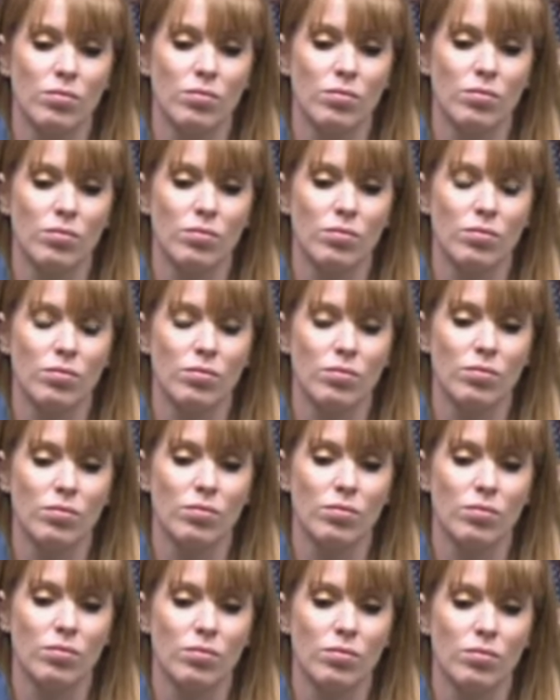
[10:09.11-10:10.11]

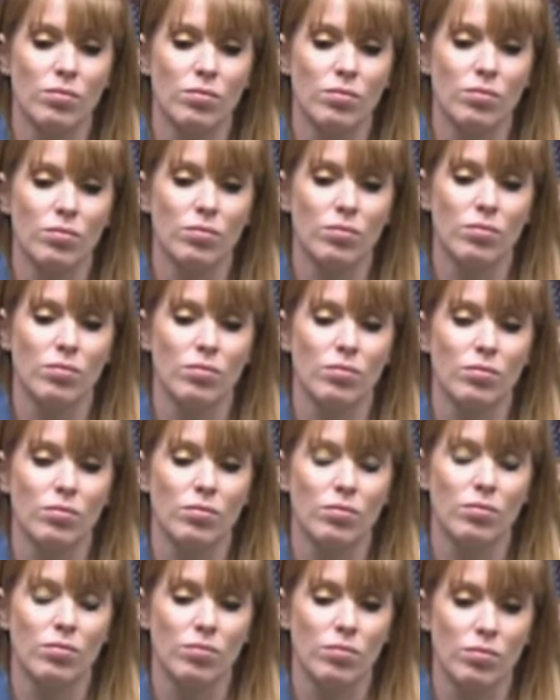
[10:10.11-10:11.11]

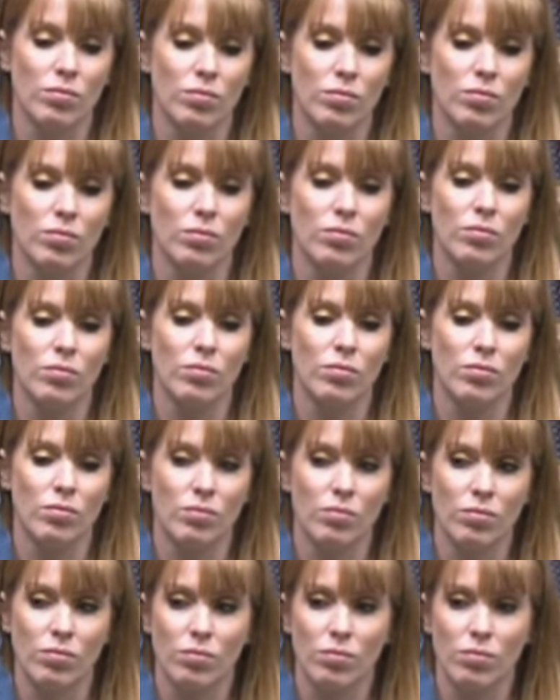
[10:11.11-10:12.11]

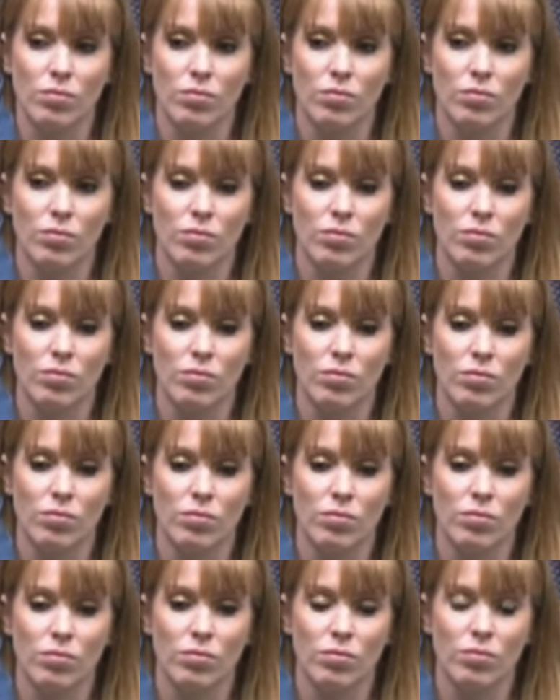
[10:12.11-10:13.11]

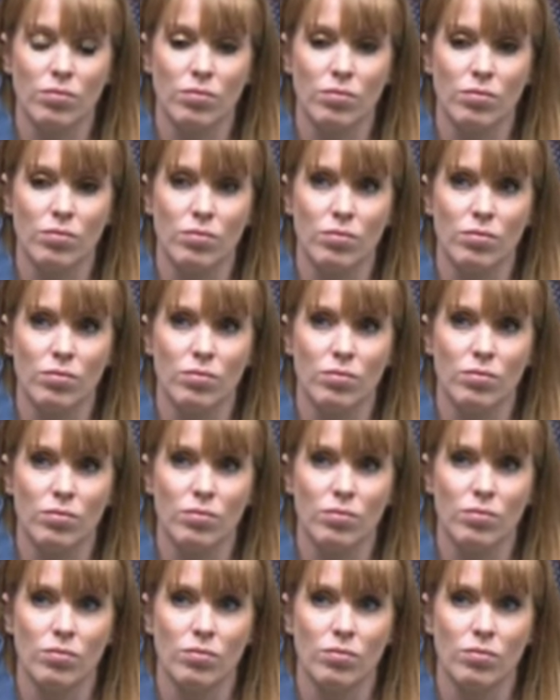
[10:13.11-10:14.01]
The person shown says nothing.